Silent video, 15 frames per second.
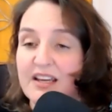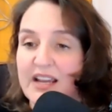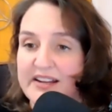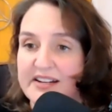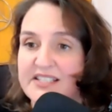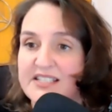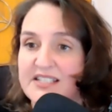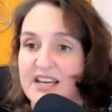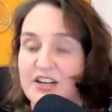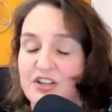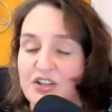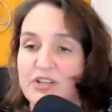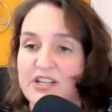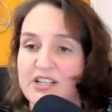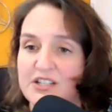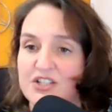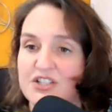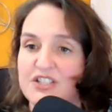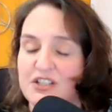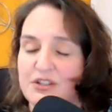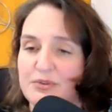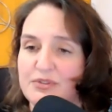And instead, you need to
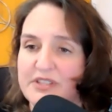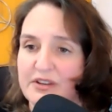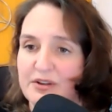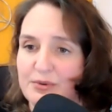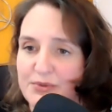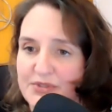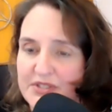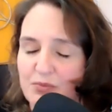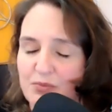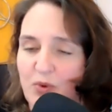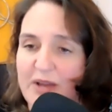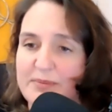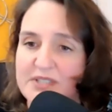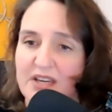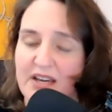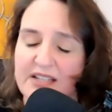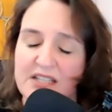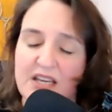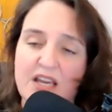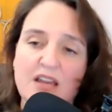just use those websites.